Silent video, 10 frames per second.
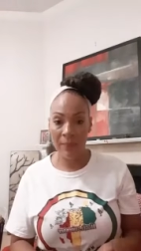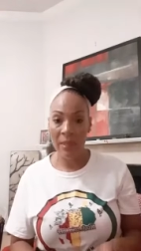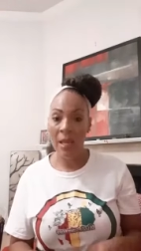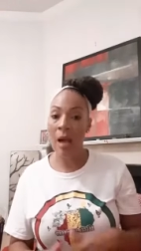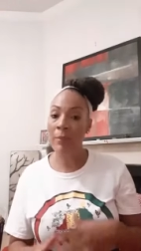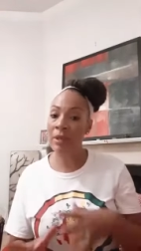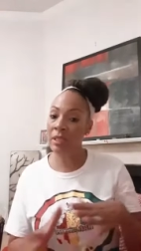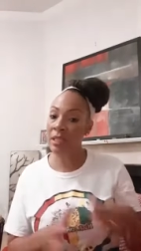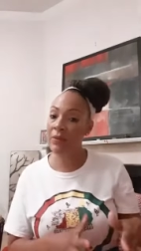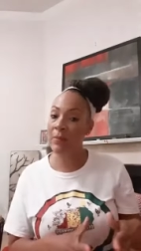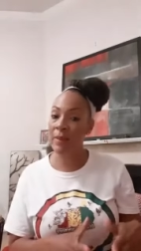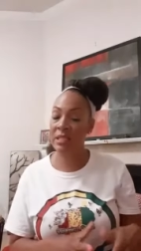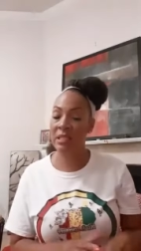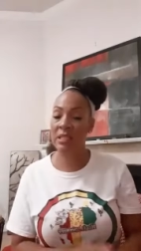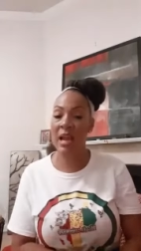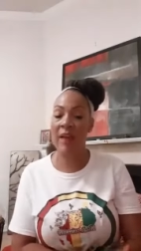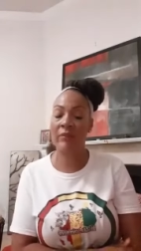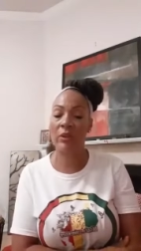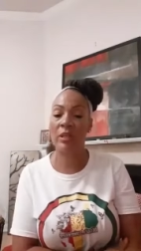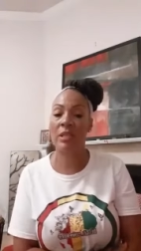I'm going to leave a message after
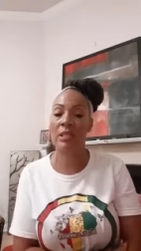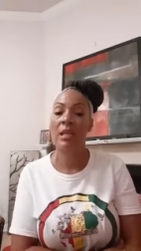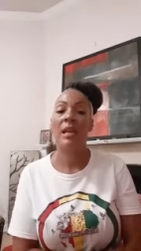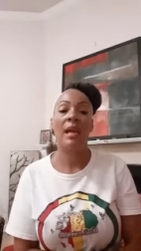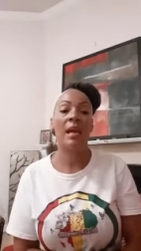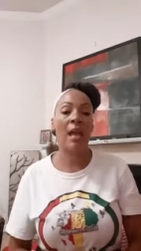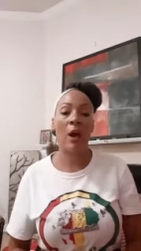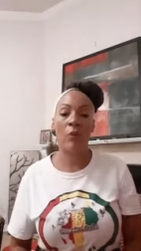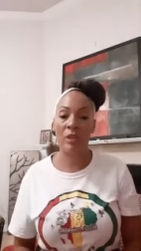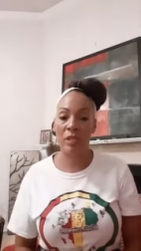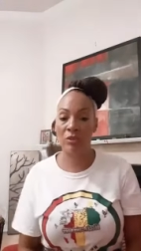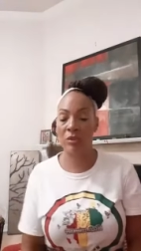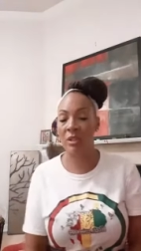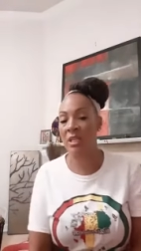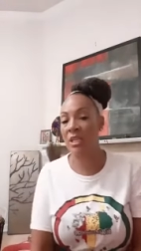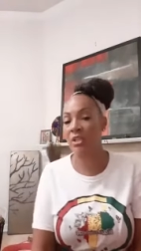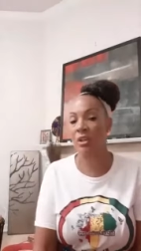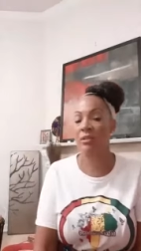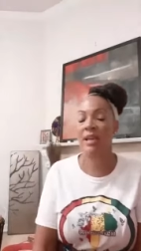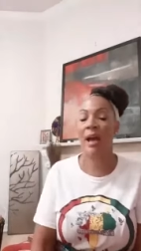this and I will get you the
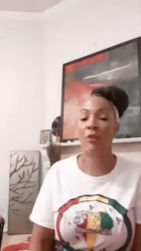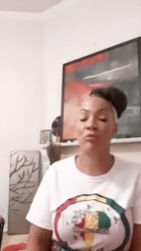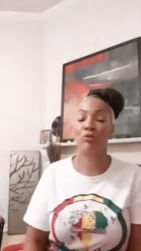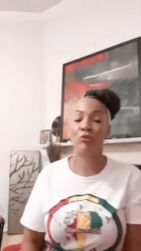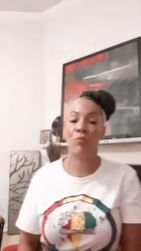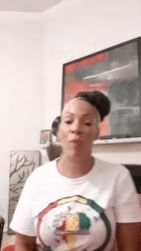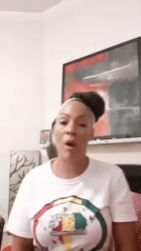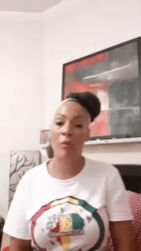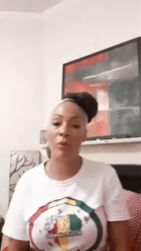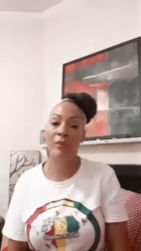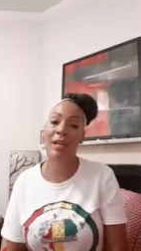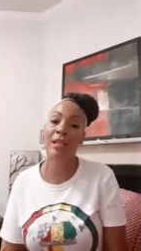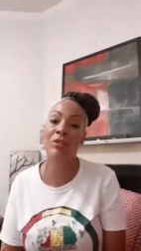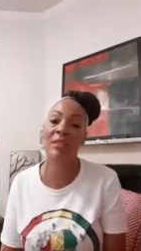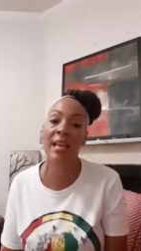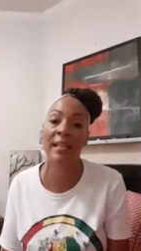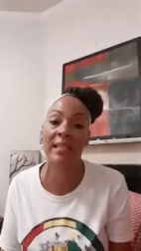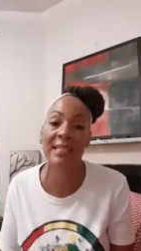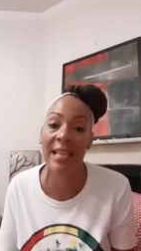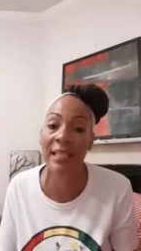t-shirts out tomorrow. Thank you, Sally.
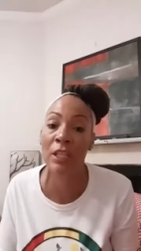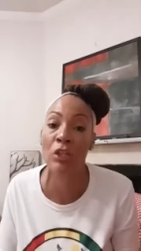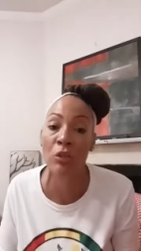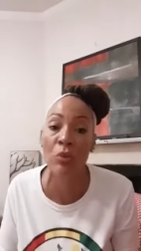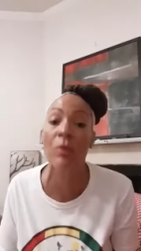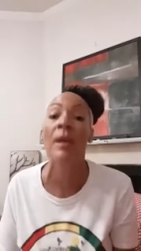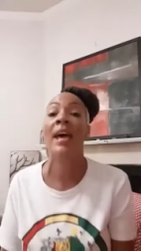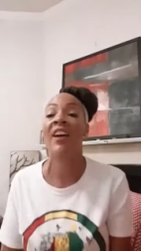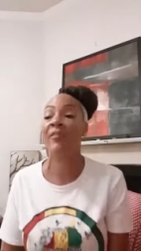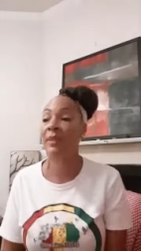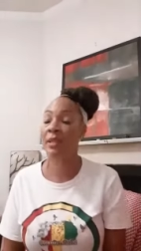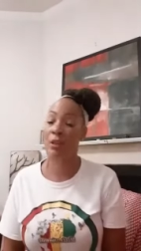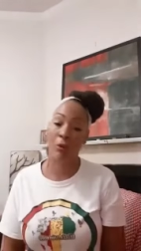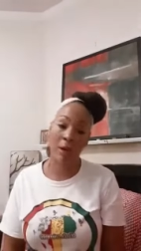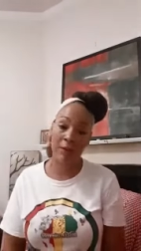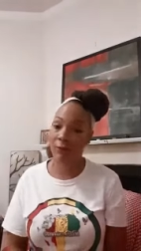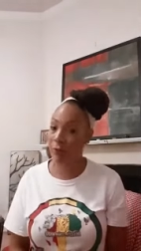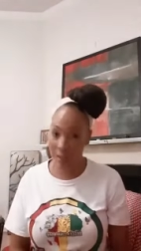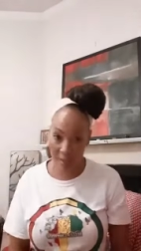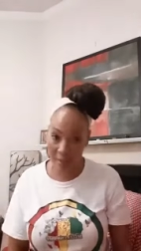Sally, you have been a great
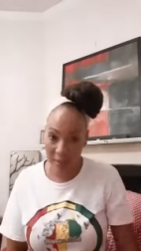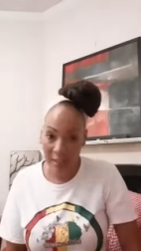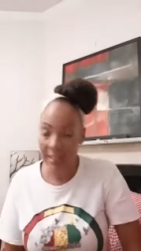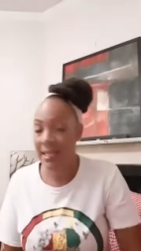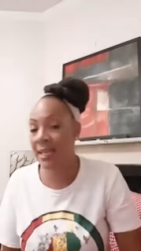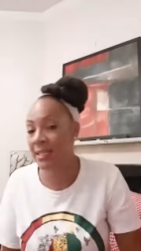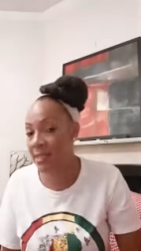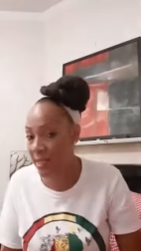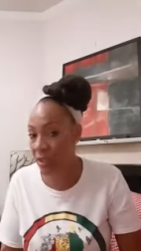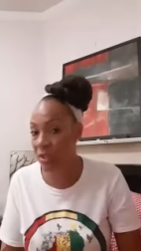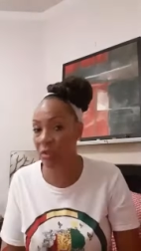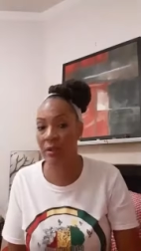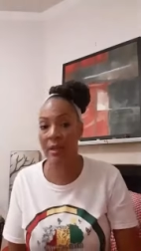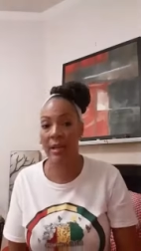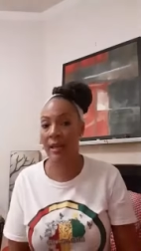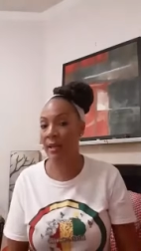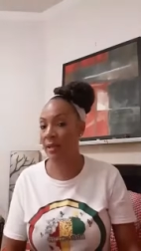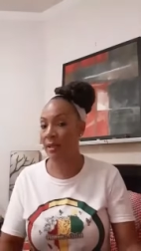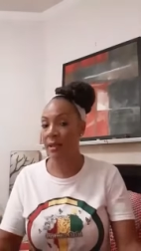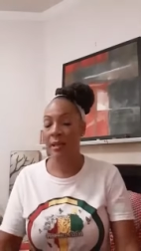friend and a sister and
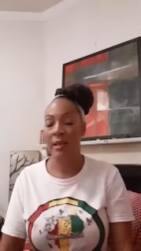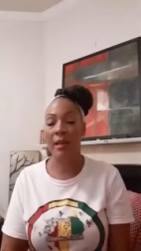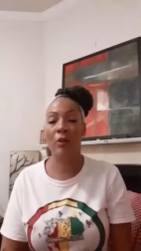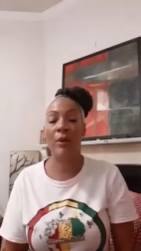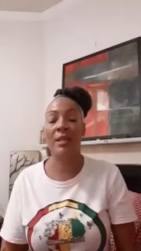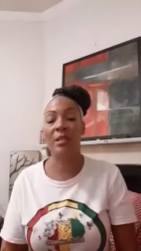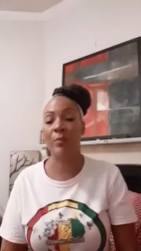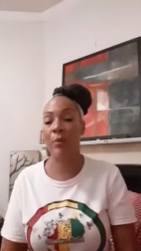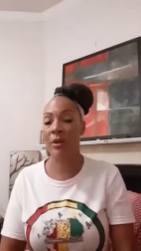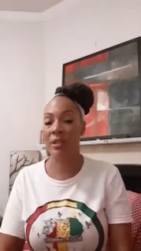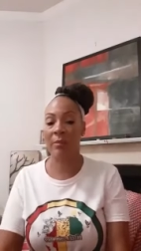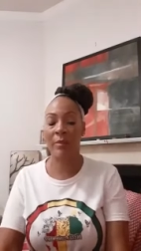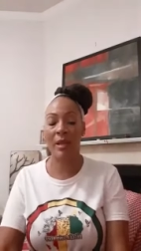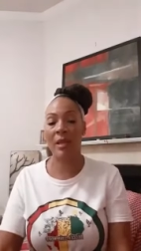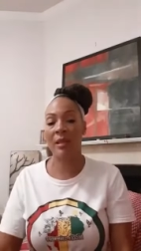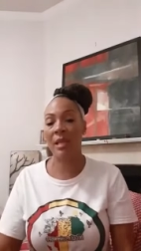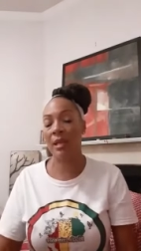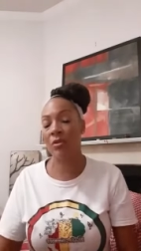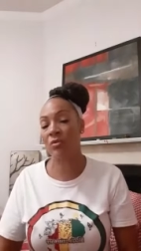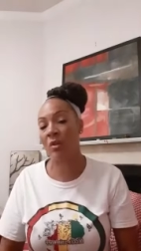a great support to me. Thank
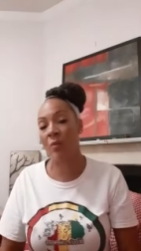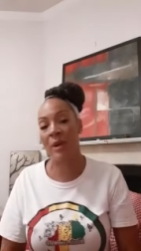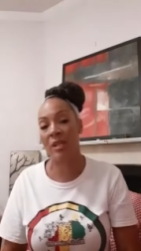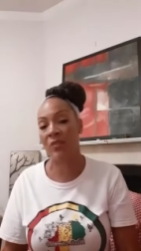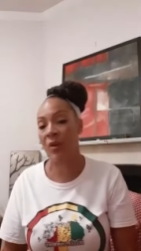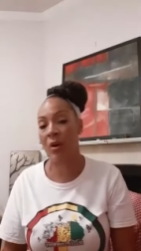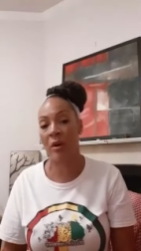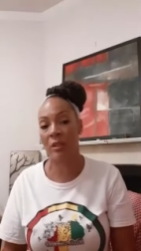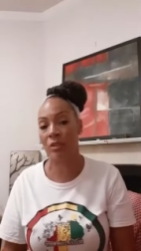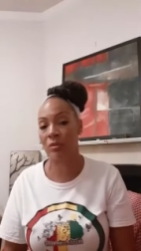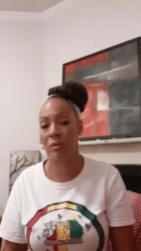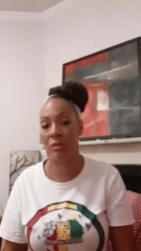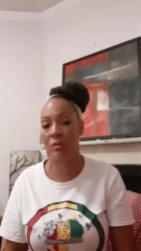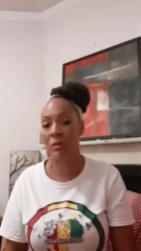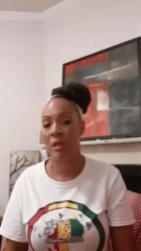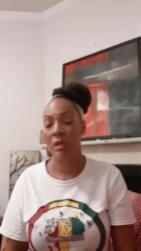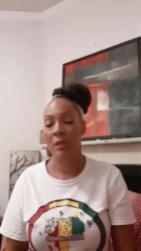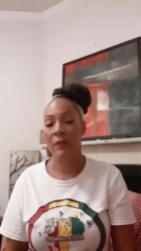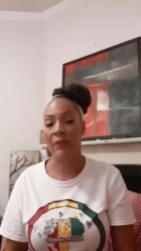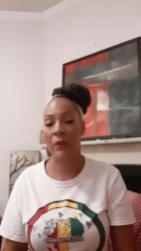you so much for all that you do
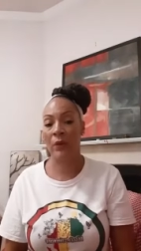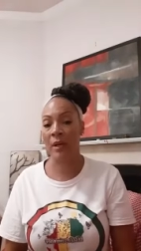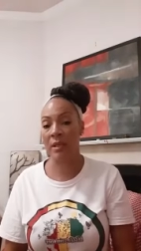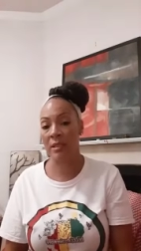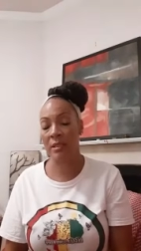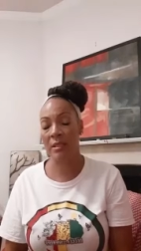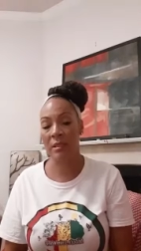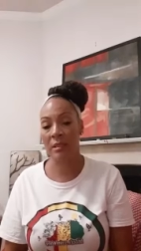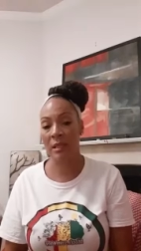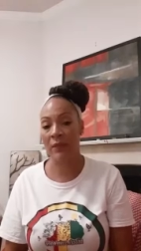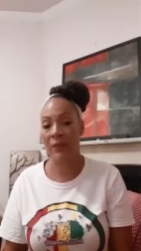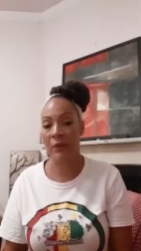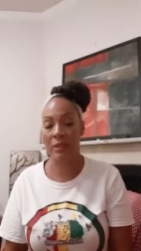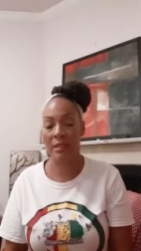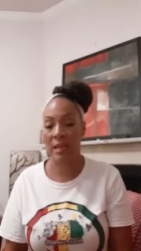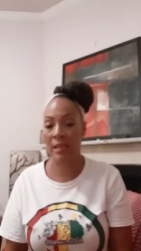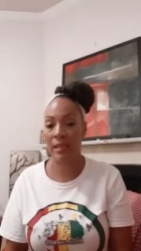for us and for Asani.